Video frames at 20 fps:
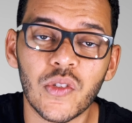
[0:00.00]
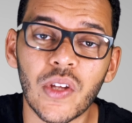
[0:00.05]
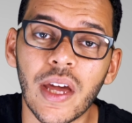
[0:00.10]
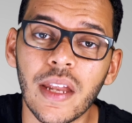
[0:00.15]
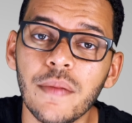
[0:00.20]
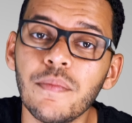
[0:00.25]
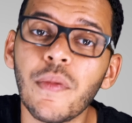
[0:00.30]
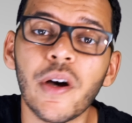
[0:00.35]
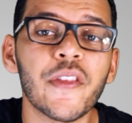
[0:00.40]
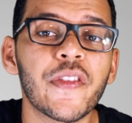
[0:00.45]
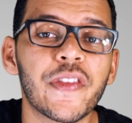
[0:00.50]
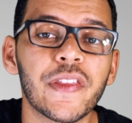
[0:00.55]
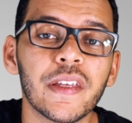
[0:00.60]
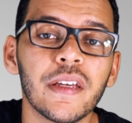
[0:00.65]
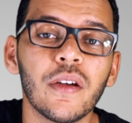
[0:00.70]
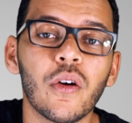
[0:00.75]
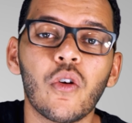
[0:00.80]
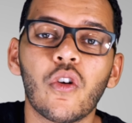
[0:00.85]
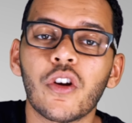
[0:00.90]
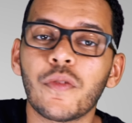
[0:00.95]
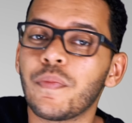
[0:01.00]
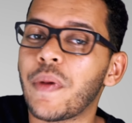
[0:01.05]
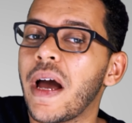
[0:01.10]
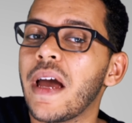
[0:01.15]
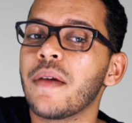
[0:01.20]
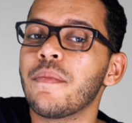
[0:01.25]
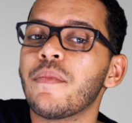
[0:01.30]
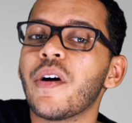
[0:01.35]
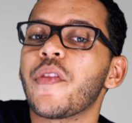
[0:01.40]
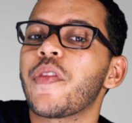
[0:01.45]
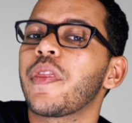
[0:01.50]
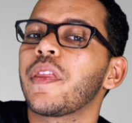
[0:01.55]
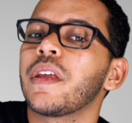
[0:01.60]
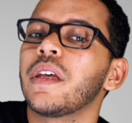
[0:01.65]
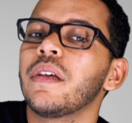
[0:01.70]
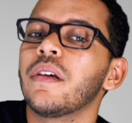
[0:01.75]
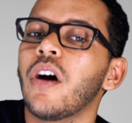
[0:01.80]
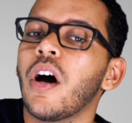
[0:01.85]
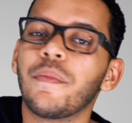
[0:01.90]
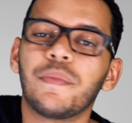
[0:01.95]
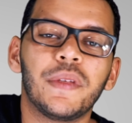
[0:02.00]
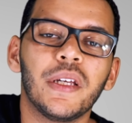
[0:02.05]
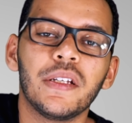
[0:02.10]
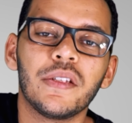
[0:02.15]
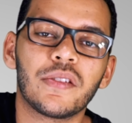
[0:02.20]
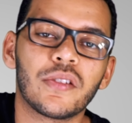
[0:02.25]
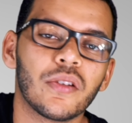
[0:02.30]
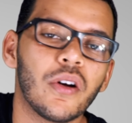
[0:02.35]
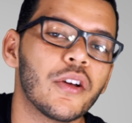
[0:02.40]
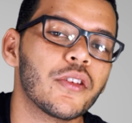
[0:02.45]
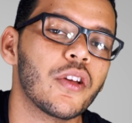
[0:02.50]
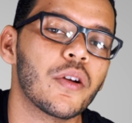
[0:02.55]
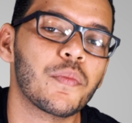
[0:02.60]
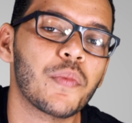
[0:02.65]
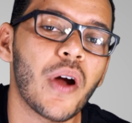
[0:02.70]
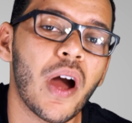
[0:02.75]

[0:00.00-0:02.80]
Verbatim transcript: Send monthly or bi-monthly updates on your